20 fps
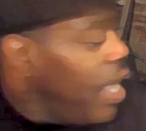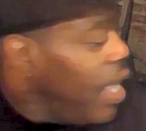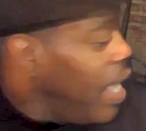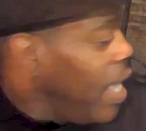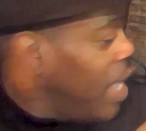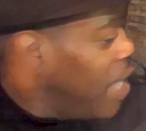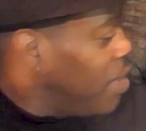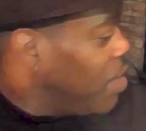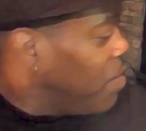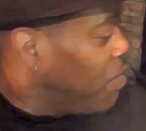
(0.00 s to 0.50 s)

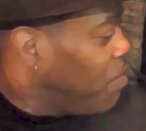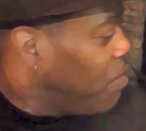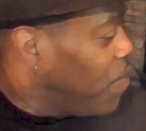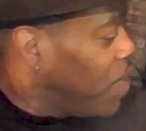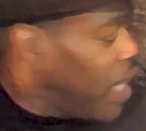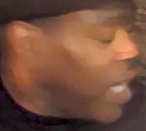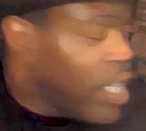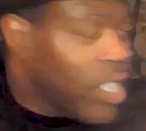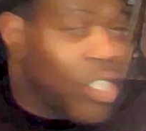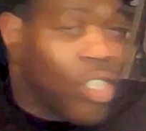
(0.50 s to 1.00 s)
and the
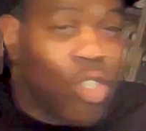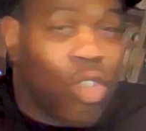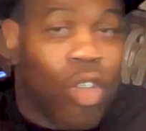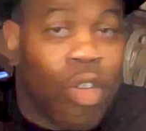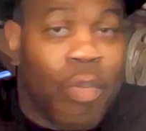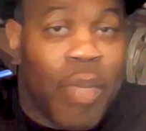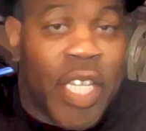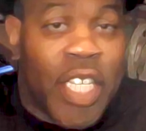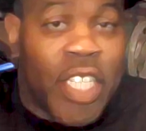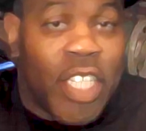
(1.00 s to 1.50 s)
flex is going to
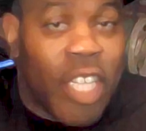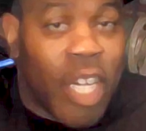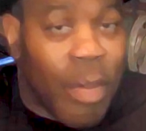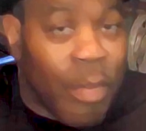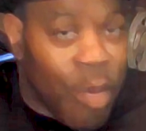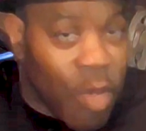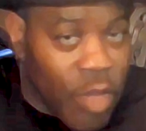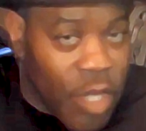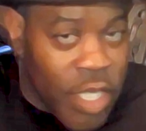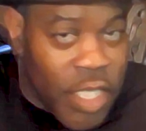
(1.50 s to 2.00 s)
be
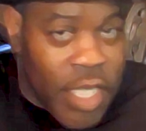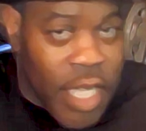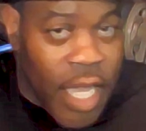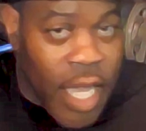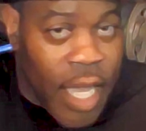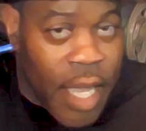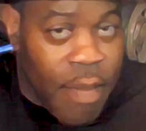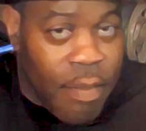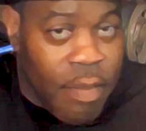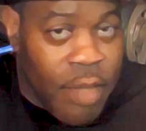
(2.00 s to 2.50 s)
double the
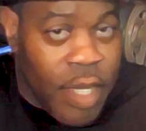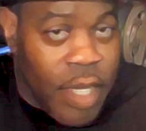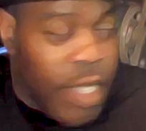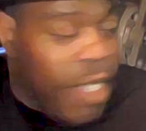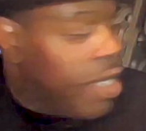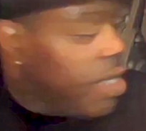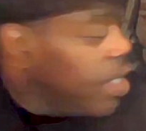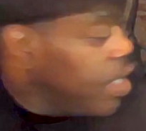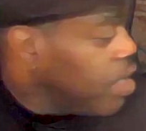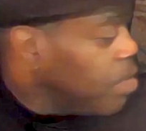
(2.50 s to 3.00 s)
time
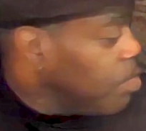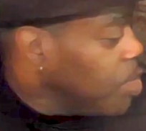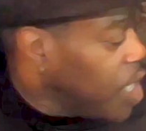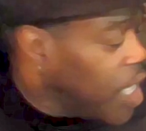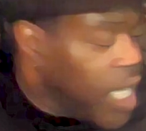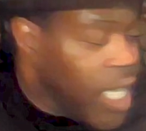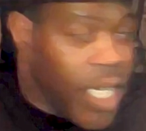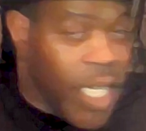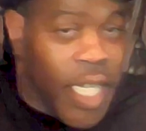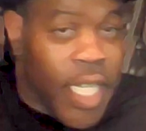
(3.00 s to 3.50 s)
that the
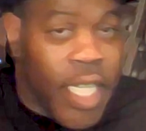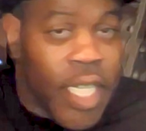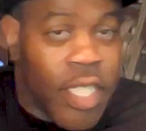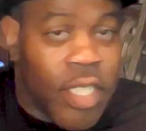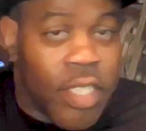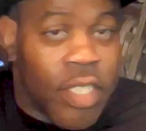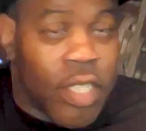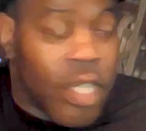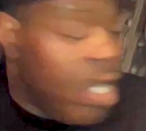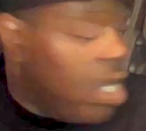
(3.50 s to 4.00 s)
Makita
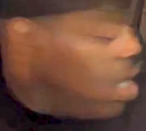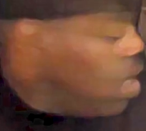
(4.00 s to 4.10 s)
is.